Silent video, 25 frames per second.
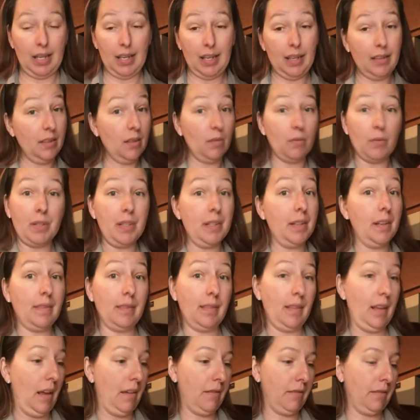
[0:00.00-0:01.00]
and there was
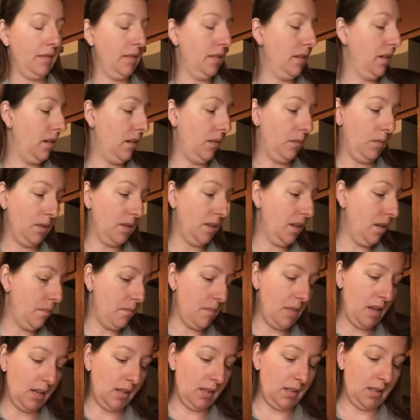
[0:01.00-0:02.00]
none left. It was
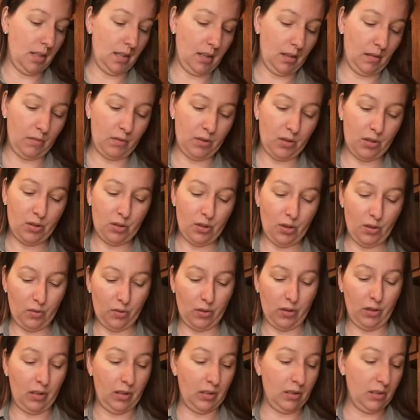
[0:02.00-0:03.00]
amazing. It was so
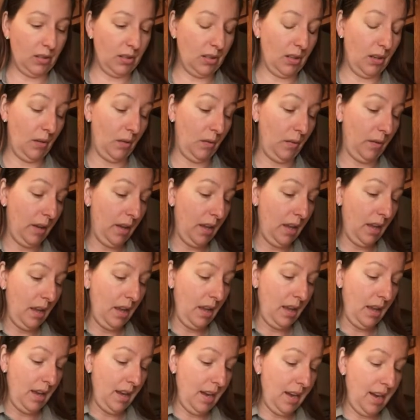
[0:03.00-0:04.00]
good. So
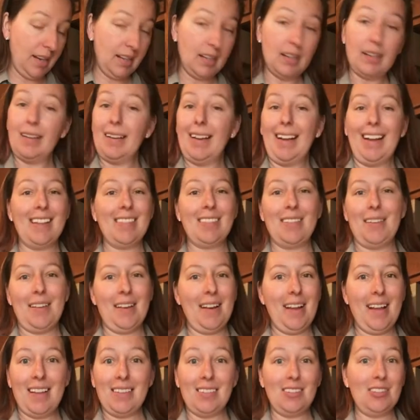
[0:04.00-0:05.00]
I thought
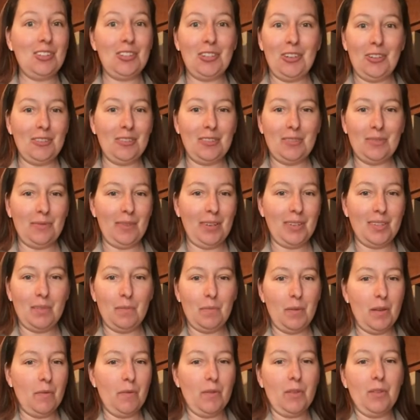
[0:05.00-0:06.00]
I had to share this
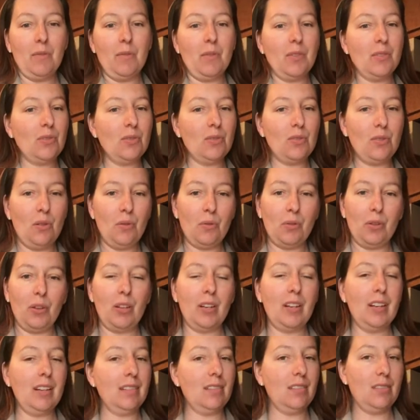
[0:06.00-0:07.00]
recipe with you. It's so
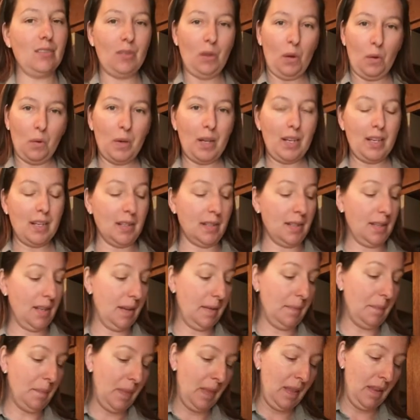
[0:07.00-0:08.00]
good. It's so
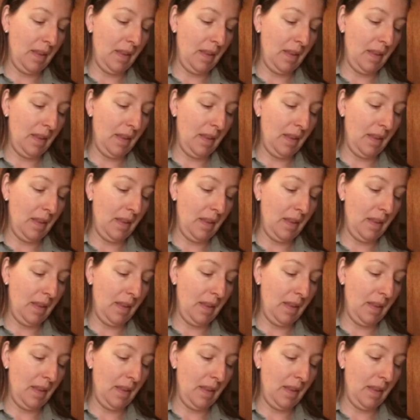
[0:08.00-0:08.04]
easy.